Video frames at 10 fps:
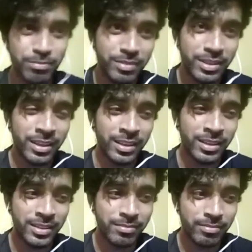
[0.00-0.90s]

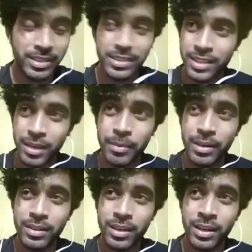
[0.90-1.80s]
uh, in
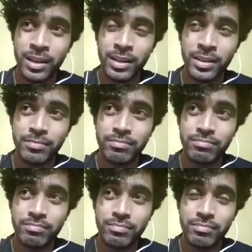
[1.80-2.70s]
summer... Uh,
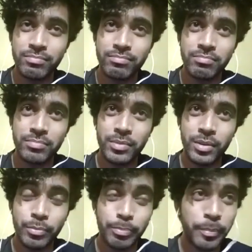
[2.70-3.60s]

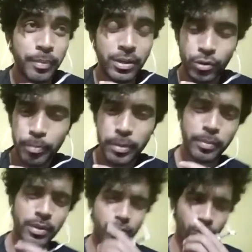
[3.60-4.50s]
People, you know,
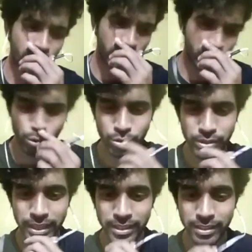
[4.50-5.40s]
people used to
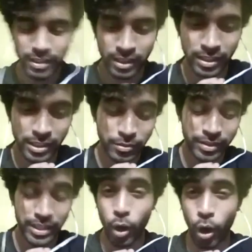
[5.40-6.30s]
say that uh, it's
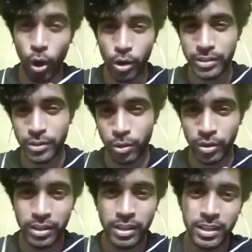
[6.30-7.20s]
very hot
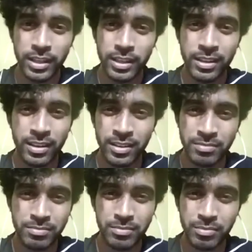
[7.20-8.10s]
or uh,
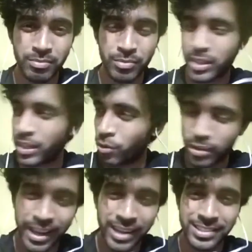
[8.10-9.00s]
turn on the
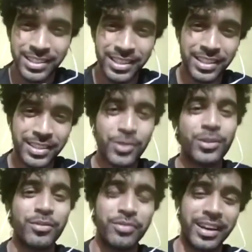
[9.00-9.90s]
A C, turn on
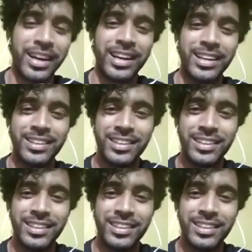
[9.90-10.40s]
the fan.